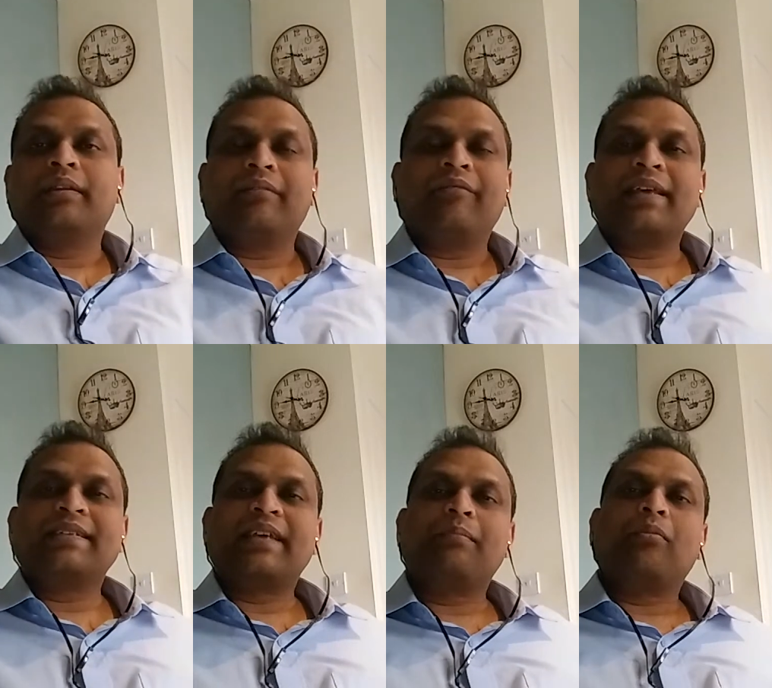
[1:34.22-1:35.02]
When I
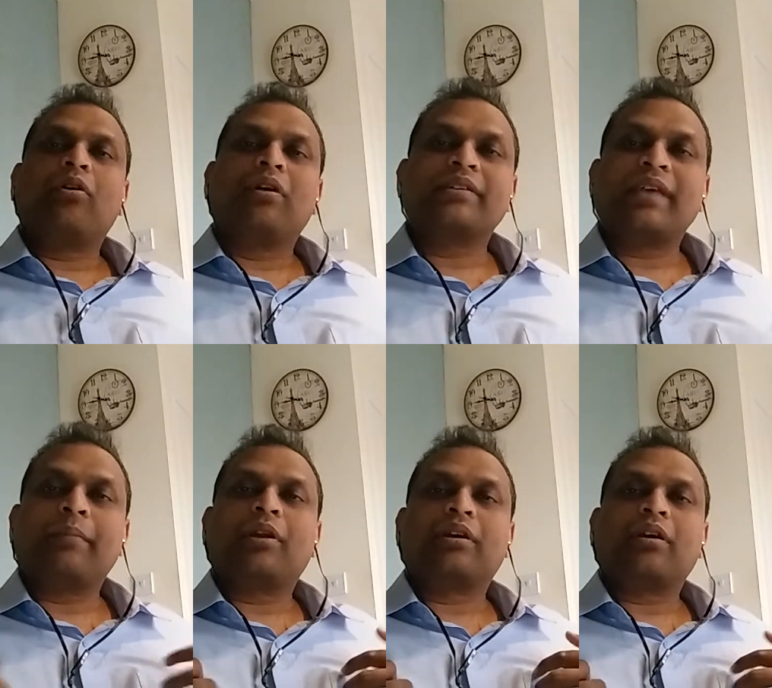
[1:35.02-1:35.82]
said models,
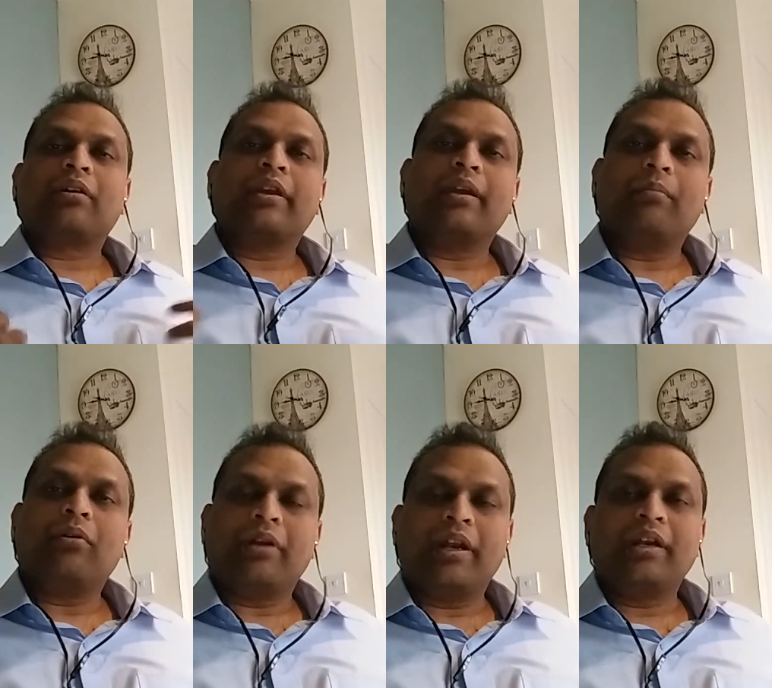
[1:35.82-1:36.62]
I'm not talking
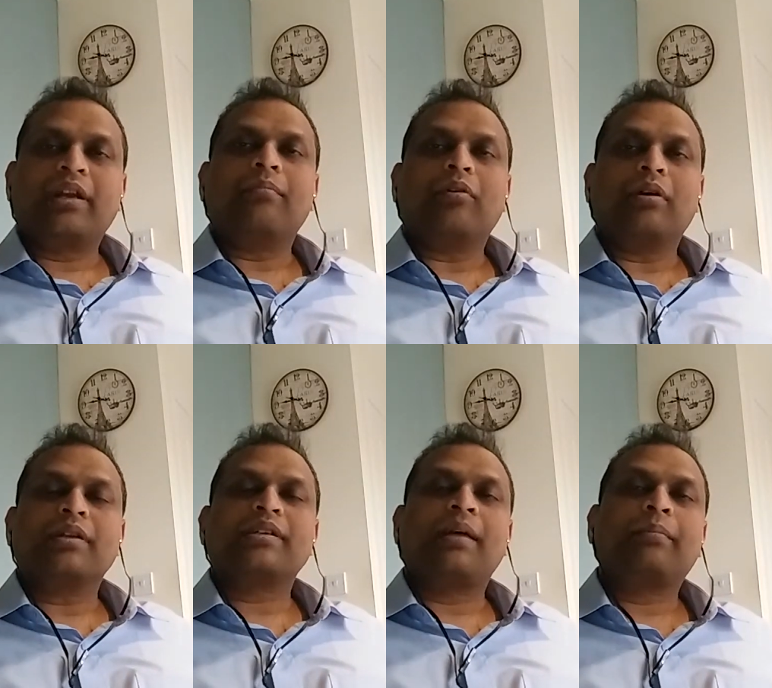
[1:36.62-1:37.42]
about data
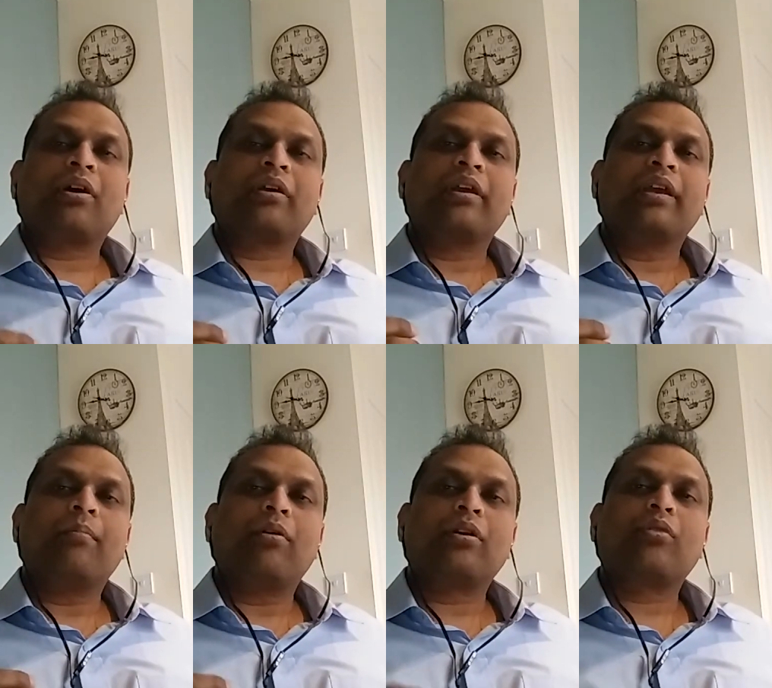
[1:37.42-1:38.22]
models, I'm talking
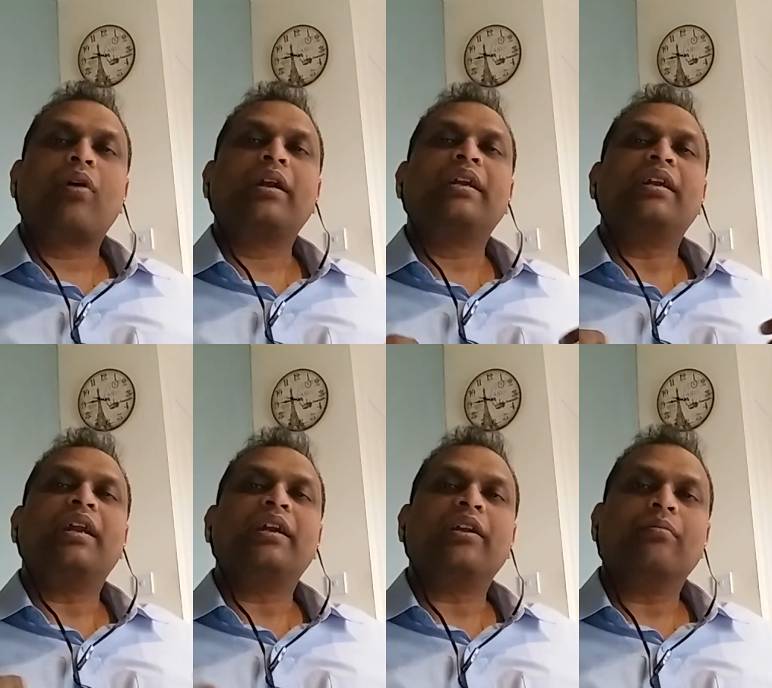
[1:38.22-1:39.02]
about
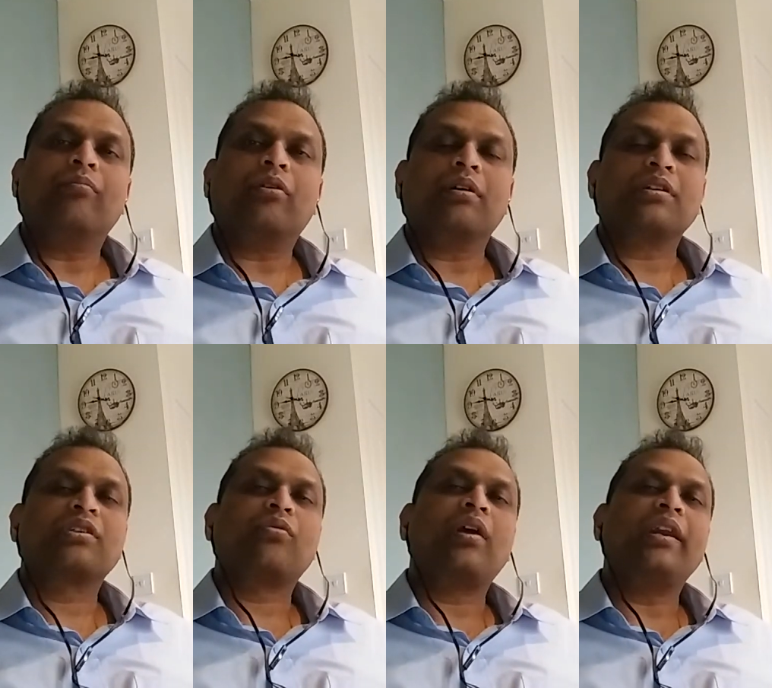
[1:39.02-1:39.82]
quantitative models,
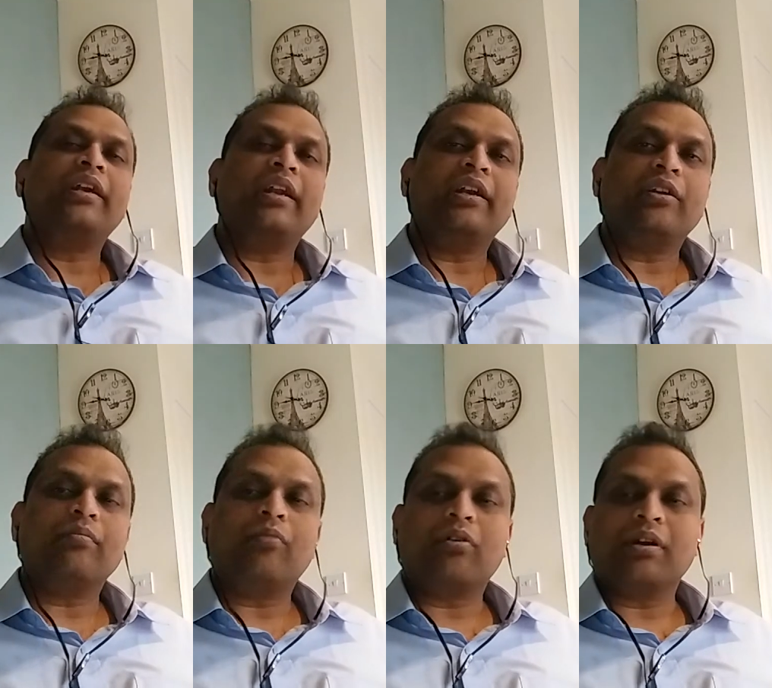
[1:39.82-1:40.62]
qualitative
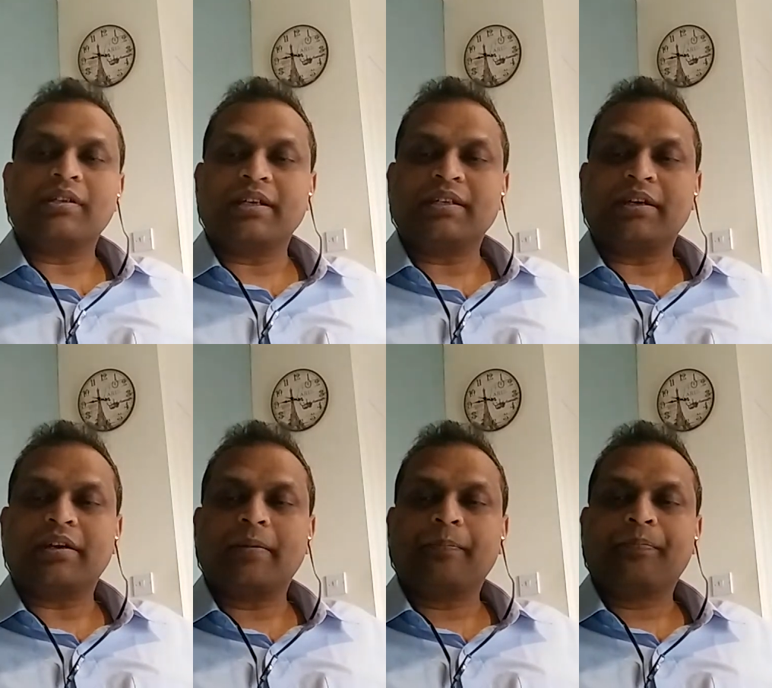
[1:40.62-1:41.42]
models,
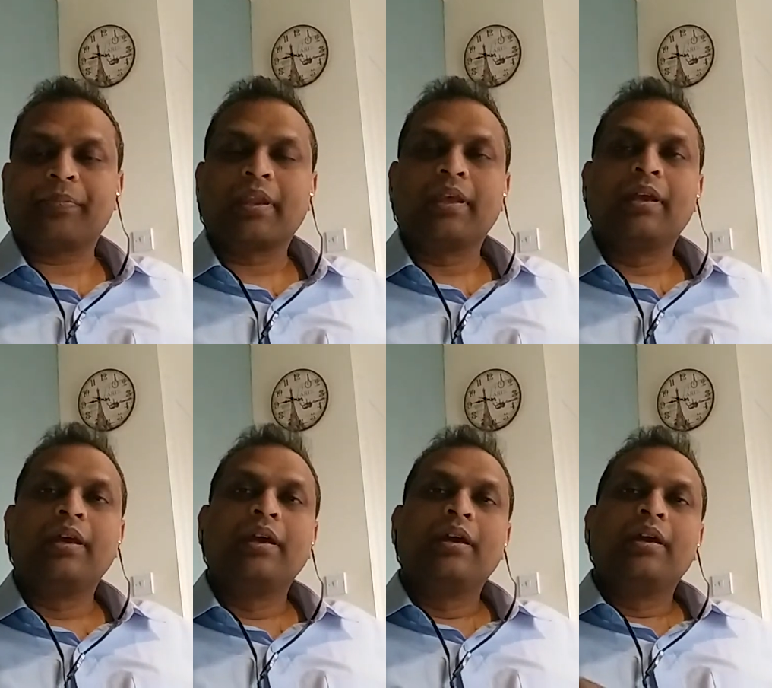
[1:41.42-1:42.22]
etc.
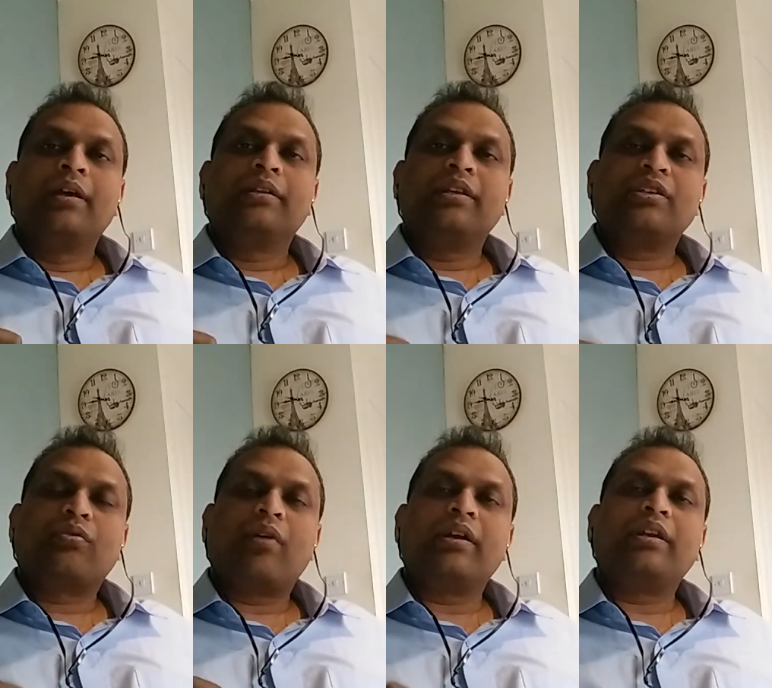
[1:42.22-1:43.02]
These
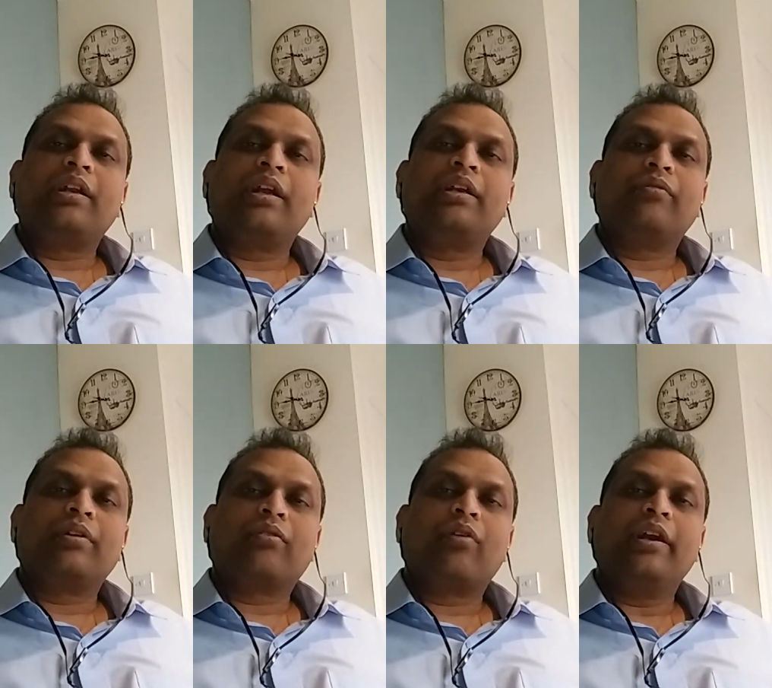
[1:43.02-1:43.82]
quantitative
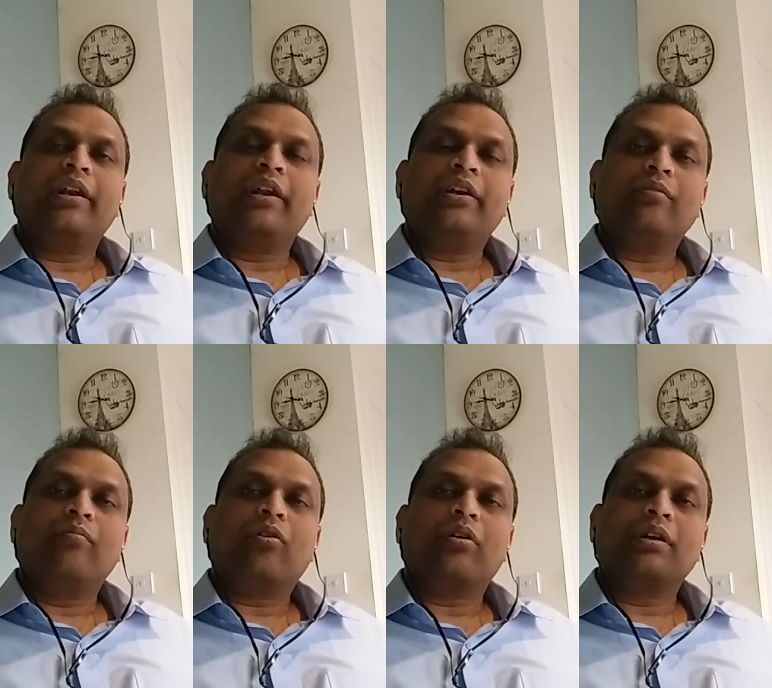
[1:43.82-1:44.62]
and qualitative
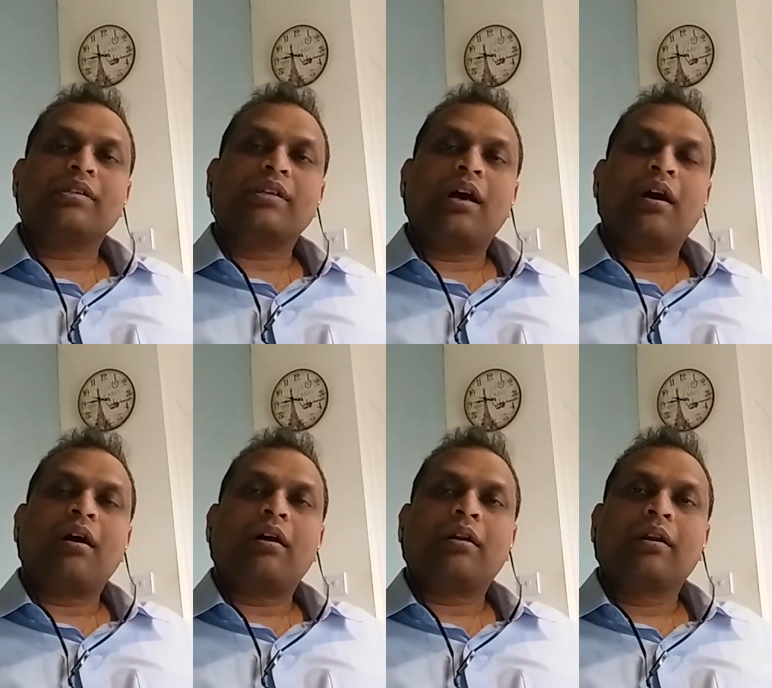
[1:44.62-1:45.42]
models
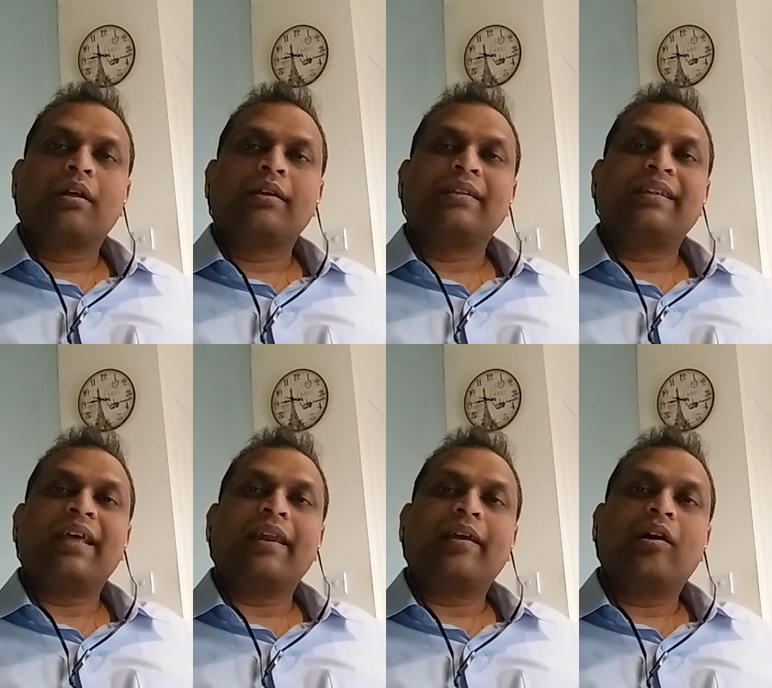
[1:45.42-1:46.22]
are the
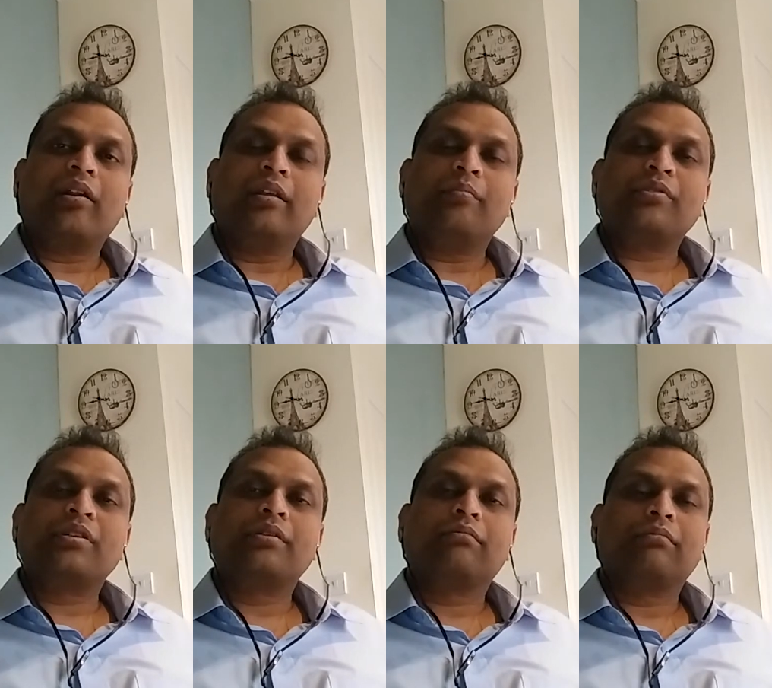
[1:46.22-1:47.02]

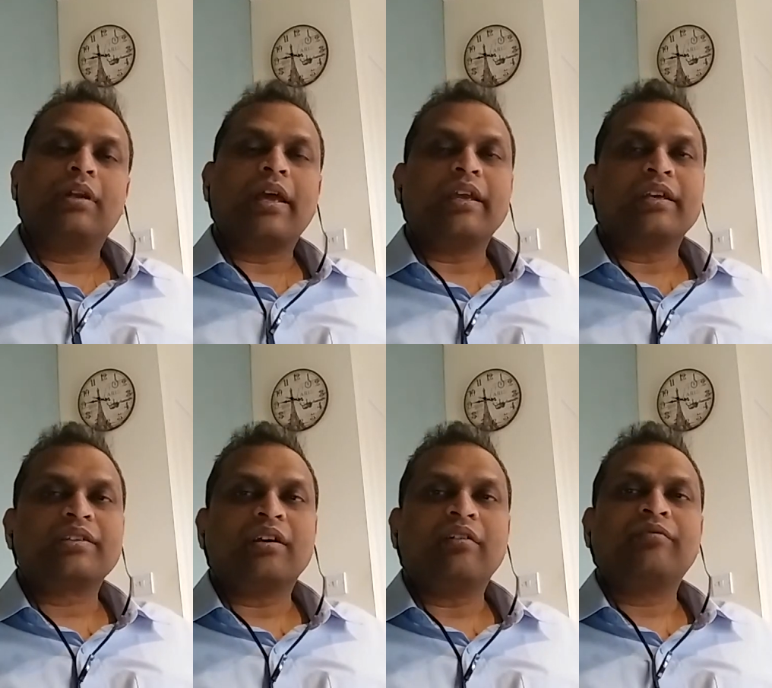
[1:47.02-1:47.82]
algorithms
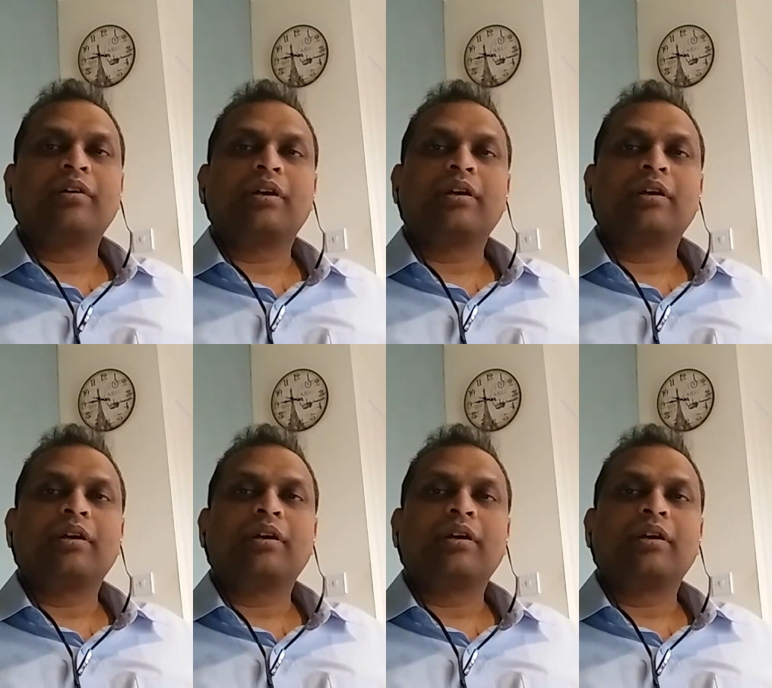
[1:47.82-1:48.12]
likes of